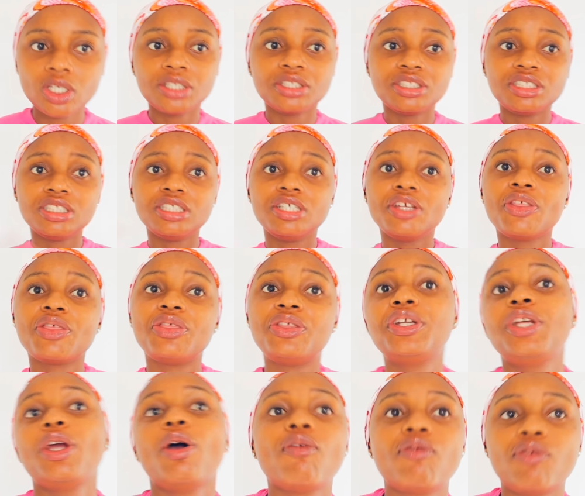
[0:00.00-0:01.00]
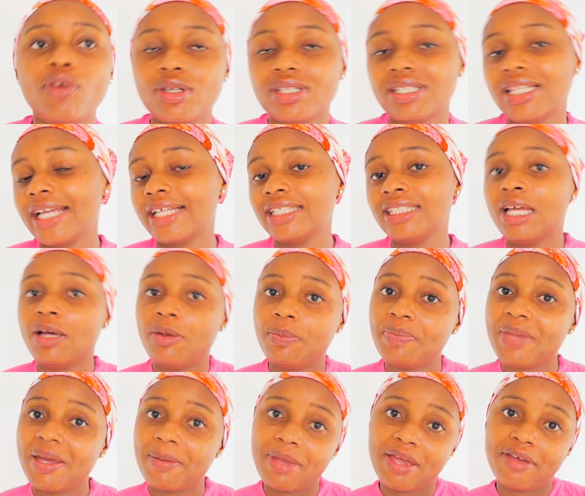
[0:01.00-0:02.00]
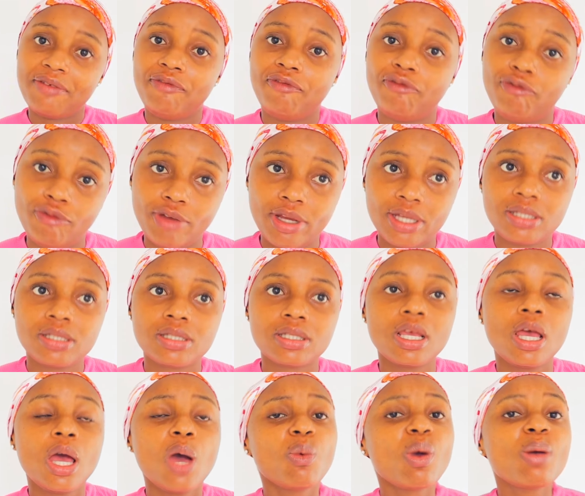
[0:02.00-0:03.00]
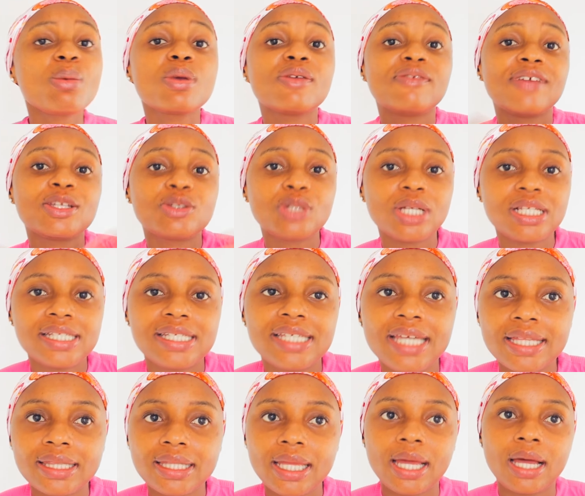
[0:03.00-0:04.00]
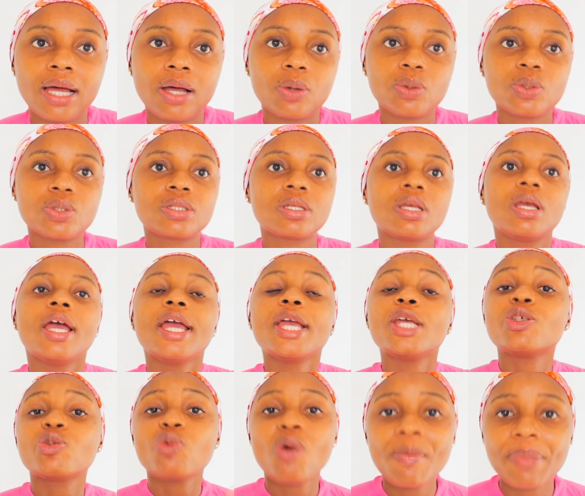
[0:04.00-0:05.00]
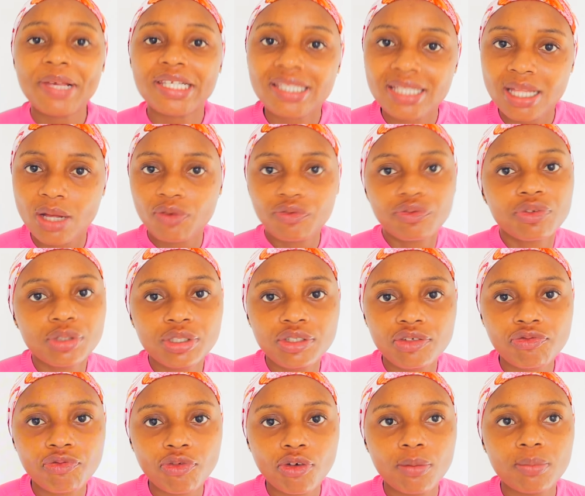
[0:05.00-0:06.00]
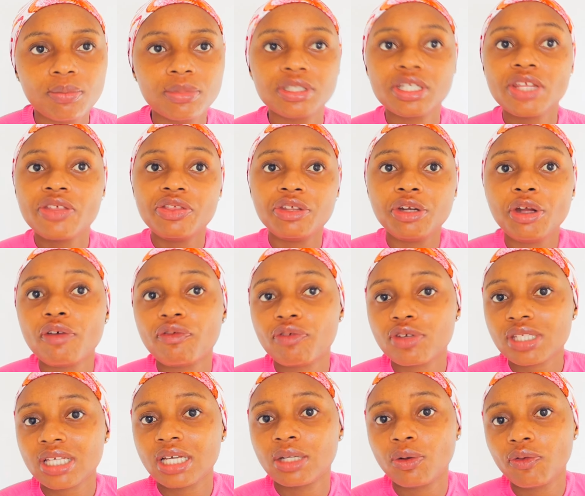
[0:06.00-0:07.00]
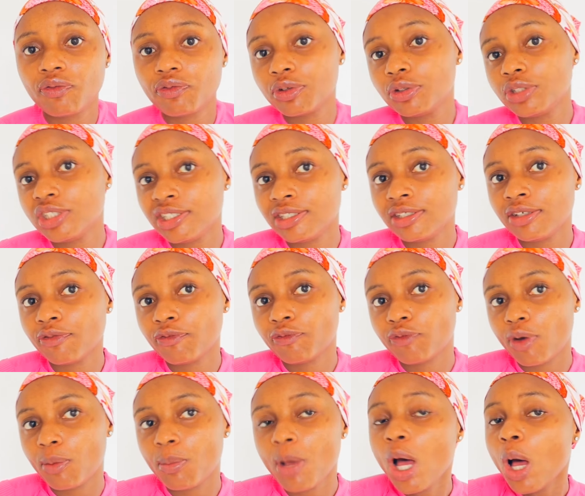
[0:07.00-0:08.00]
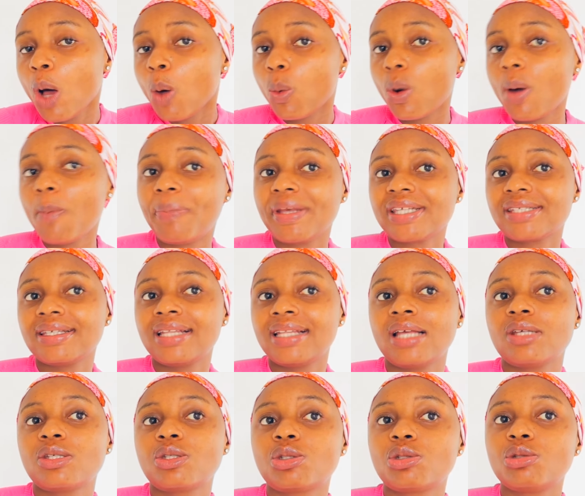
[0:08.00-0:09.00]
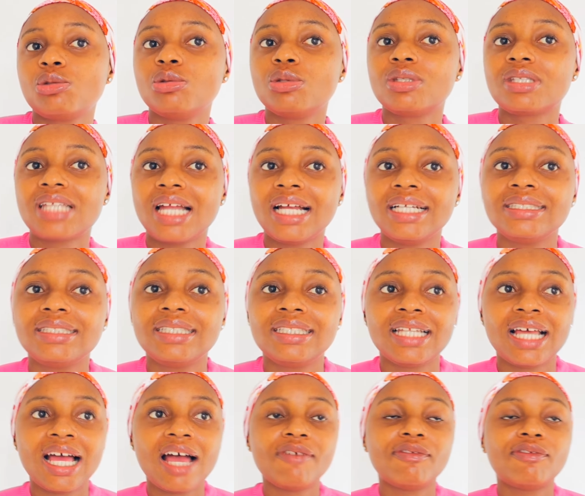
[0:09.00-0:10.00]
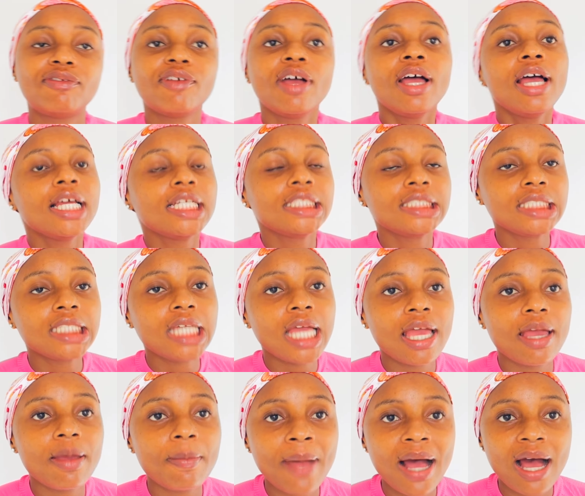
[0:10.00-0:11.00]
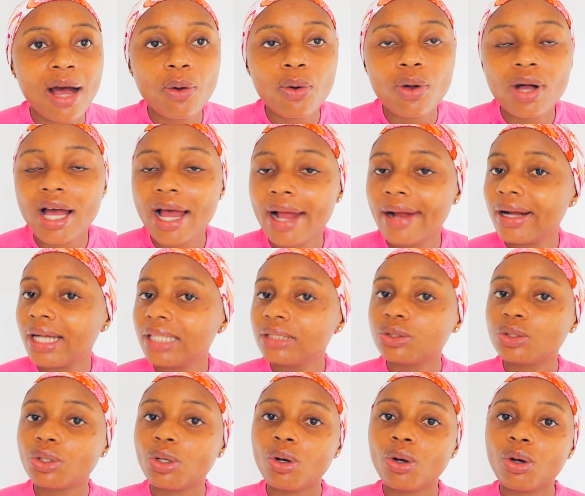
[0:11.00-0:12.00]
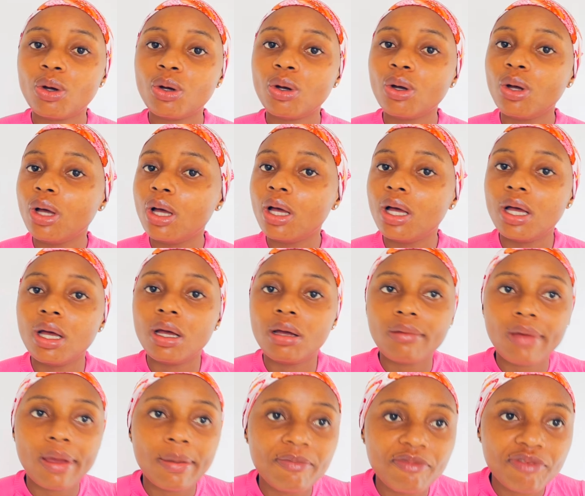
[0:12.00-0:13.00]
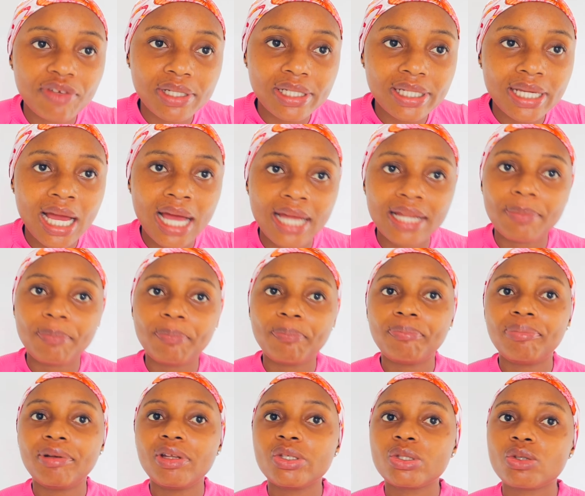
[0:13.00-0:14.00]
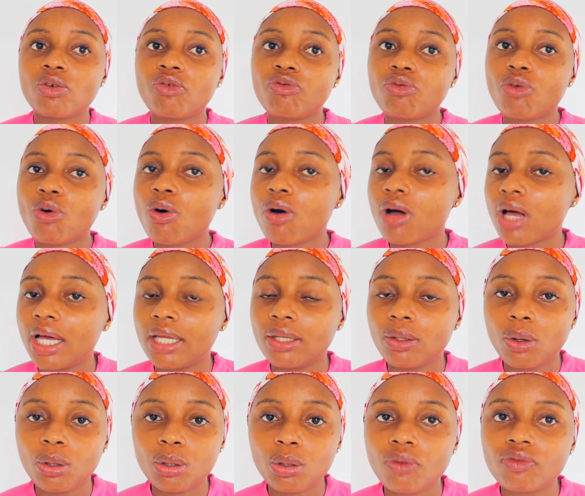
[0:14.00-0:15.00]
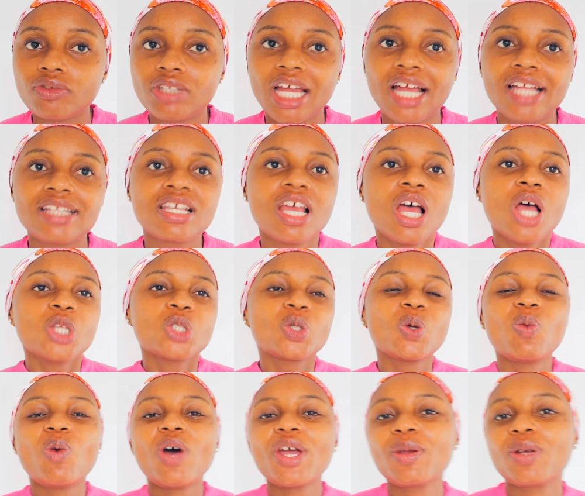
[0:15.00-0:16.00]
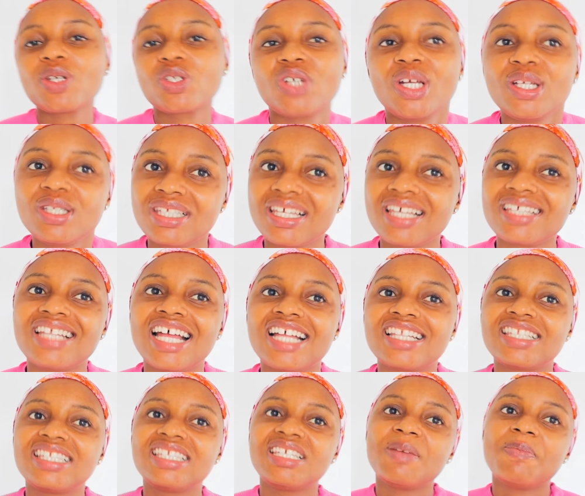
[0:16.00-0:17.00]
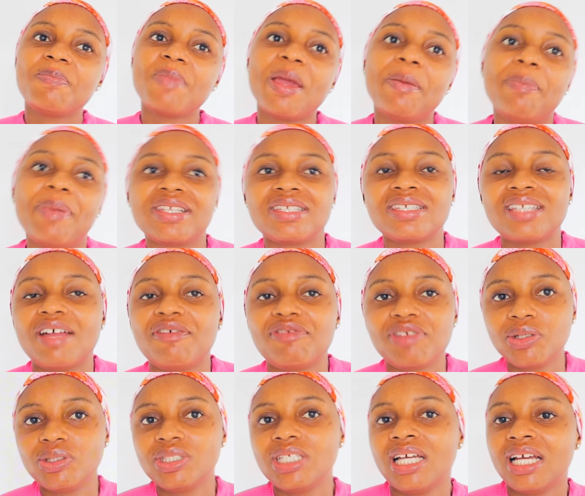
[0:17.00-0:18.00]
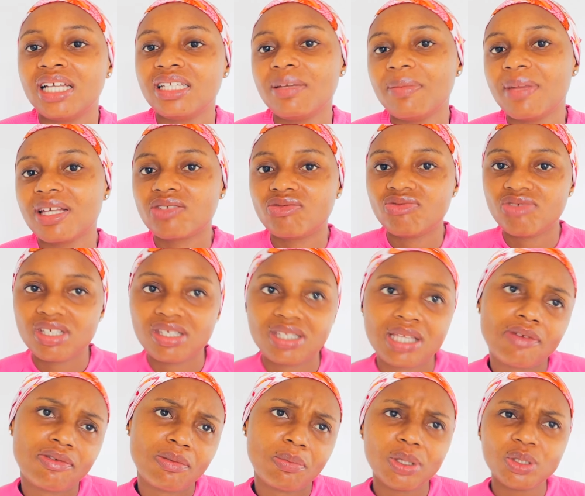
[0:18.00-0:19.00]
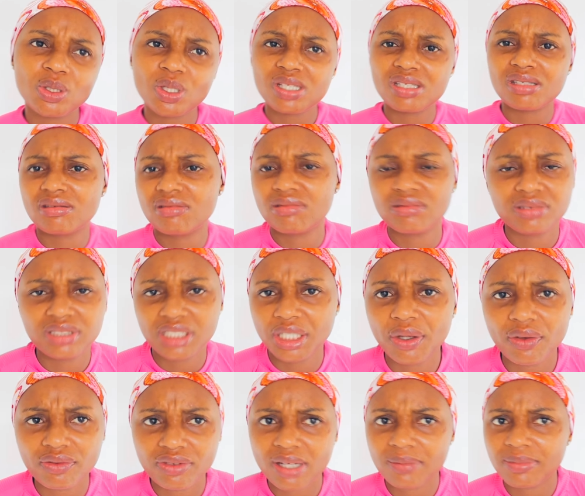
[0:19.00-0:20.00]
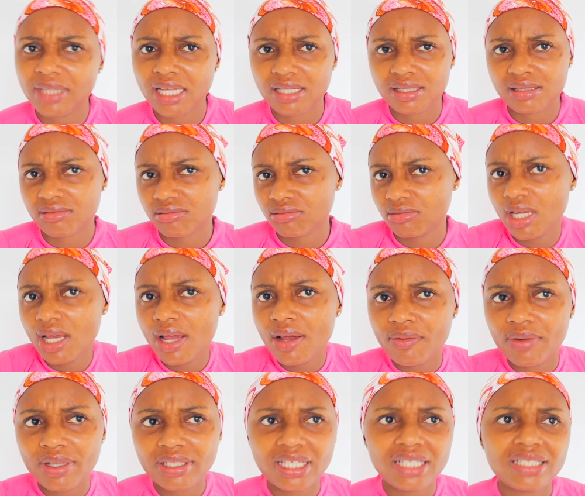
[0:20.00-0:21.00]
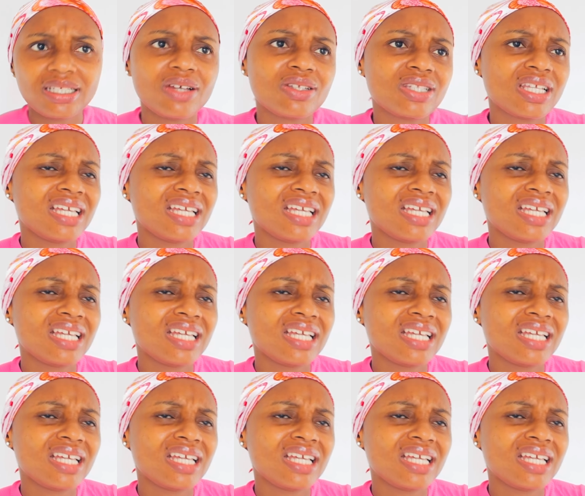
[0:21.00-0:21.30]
The three of us, like now me and my friends, when we eventually get the house, is one person that will fill the form. The three of us cannot fill the form. One person has to stand in, have the her own guarantor, filling her place of work and all of that. So what you're trying to say is that the main person that filled in her name has finished serving, but it was three of them that rented the house.